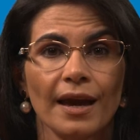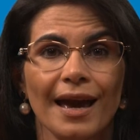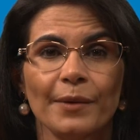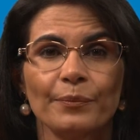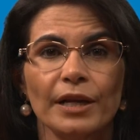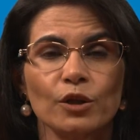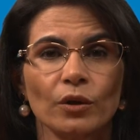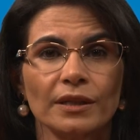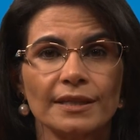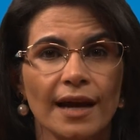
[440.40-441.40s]
and build
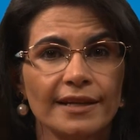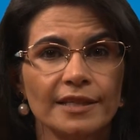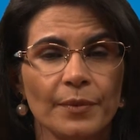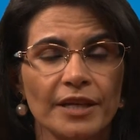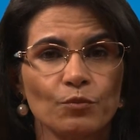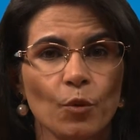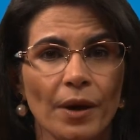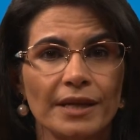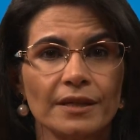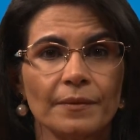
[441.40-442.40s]
on the science-based
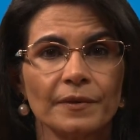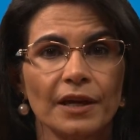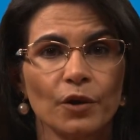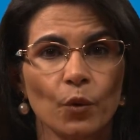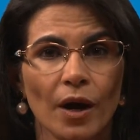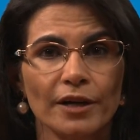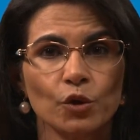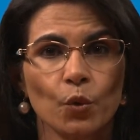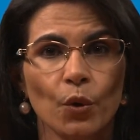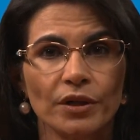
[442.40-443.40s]
momentum that requires
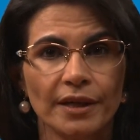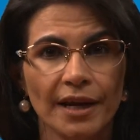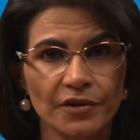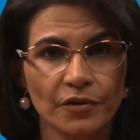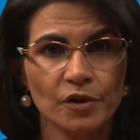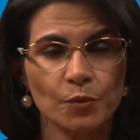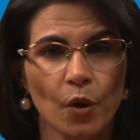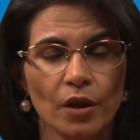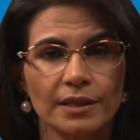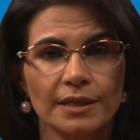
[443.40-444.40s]
coordinated
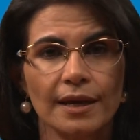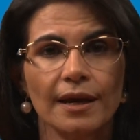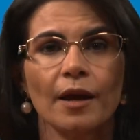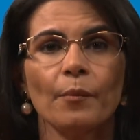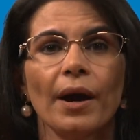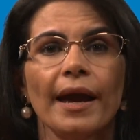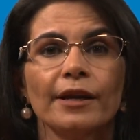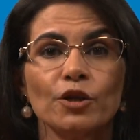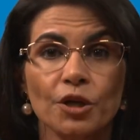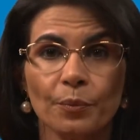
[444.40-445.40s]
response by
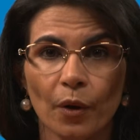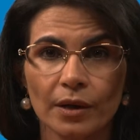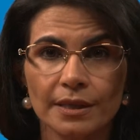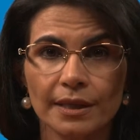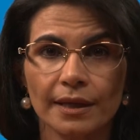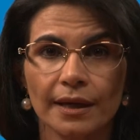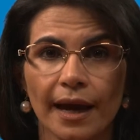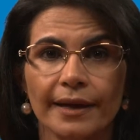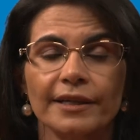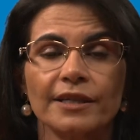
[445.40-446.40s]
energy policy
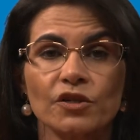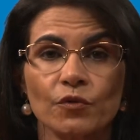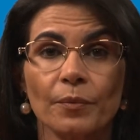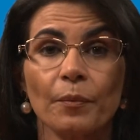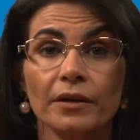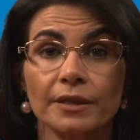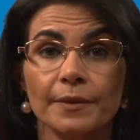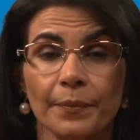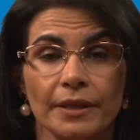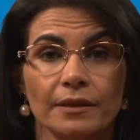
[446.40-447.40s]
and industry
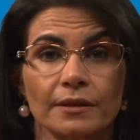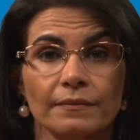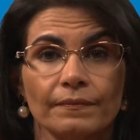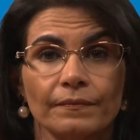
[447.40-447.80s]
participants.